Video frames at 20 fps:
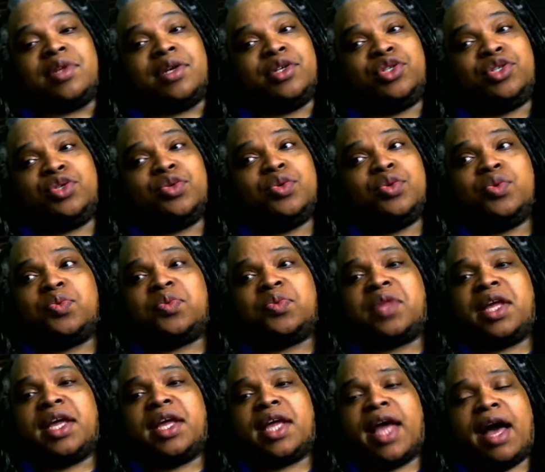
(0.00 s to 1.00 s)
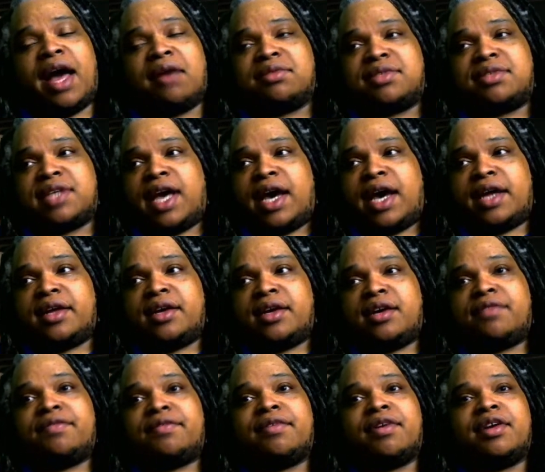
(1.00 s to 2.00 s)
to think outside
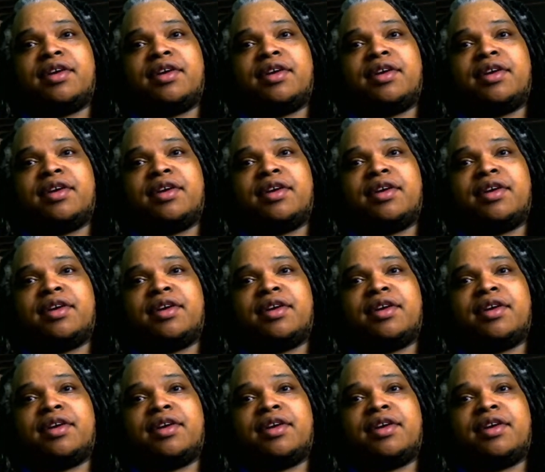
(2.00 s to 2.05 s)
of